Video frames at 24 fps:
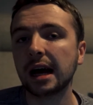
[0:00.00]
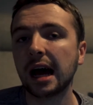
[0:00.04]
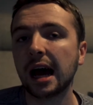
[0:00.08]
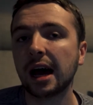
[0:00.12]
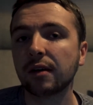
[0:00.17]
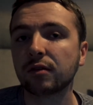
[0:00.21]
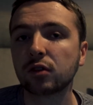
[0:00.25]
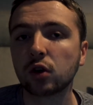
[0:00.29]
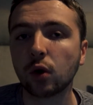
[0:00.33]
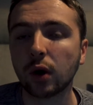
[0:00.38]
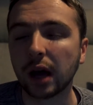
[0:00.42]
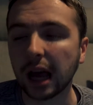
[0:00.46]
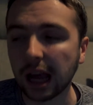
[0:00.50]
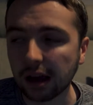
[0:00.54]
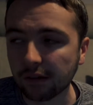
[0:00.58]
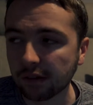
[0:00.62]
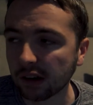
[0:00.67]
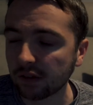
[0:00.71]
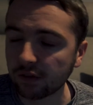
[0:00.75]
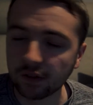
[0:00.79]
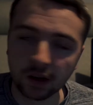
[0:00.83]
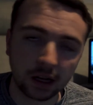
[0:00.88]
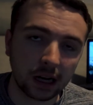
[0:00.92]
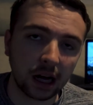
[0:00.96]
I've got
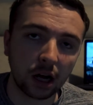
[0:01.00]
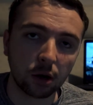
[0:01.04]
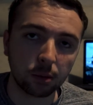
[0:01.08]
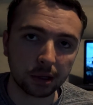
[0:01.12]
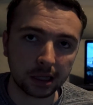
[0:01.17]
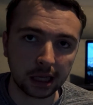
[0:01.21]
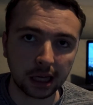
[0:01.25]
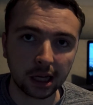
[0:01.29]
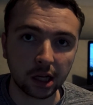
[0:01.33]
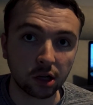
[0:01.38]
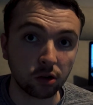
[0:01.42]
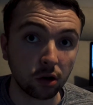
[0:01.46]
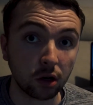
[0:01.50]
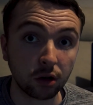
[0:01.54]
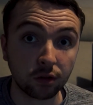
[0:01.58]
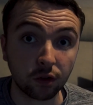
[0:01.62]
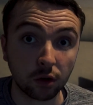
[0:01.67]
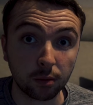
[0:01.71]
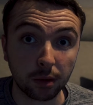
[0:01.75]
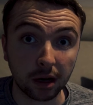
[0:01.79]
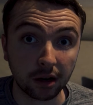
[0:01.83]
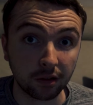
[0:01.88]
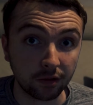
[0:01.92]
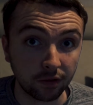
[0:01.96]
everything I would take around
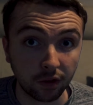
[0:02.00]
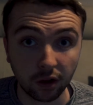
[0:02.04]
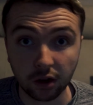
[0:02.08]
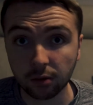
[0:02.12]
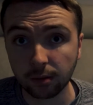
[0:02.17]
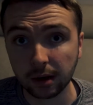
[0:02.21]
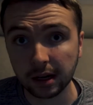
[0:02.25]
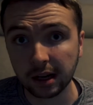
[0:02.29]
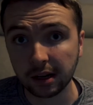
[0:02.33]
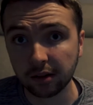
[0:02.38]
for my filming